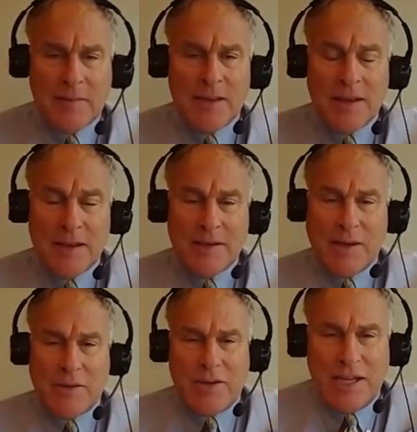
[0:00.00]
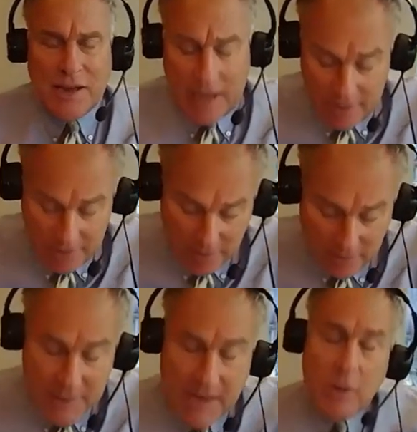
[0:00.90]
Okay, fair They enough. Don't need a higher number.
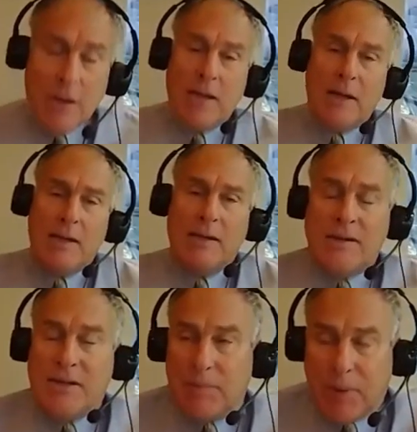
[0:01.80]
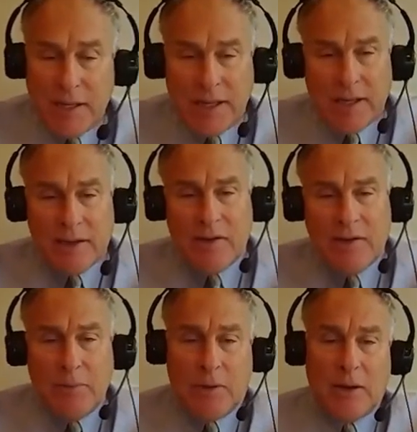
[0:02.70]
Now, debunking it is
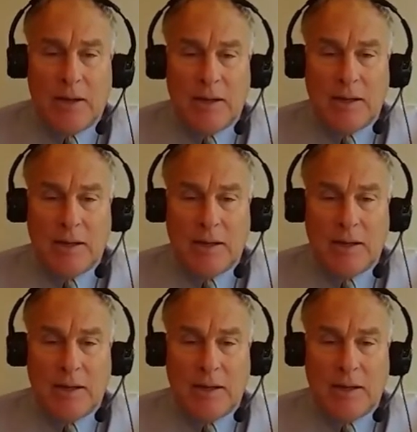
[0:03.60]
simple.